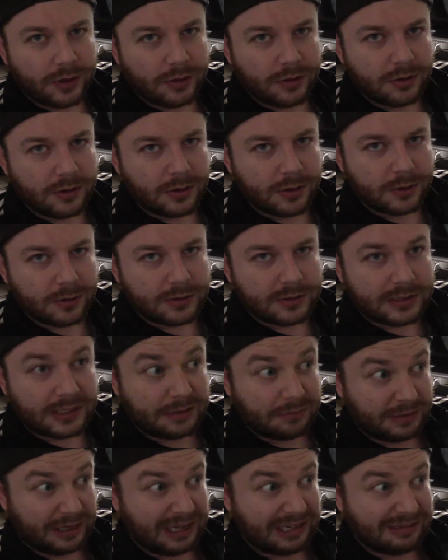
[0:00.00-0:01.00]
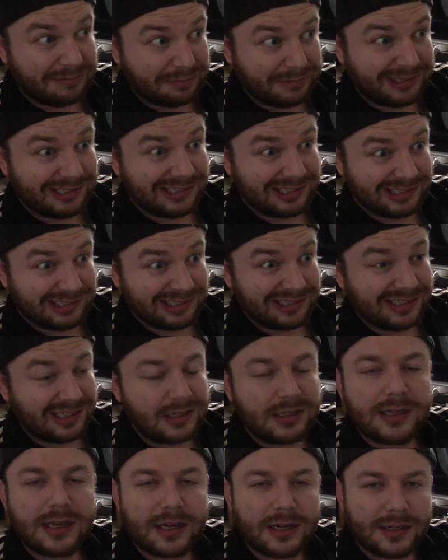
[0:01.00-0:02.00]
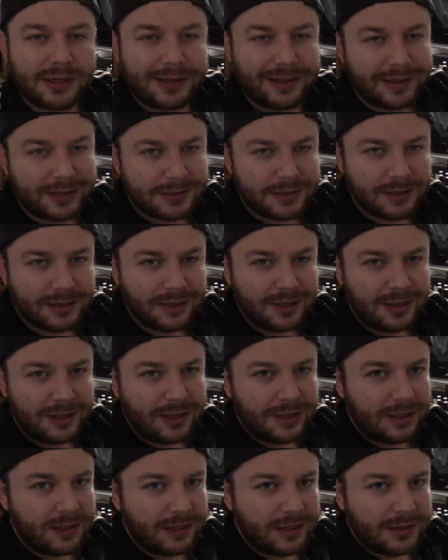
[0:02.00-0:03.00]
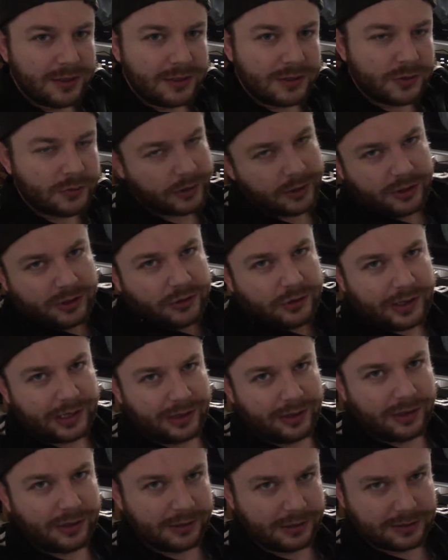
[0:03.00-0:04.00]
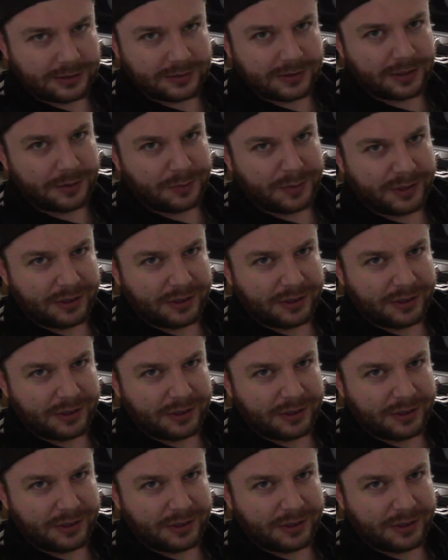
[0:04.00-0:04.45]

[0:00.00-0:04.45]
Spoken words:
of those I'm kind of busy today kind of days. So I don't know how long this is going to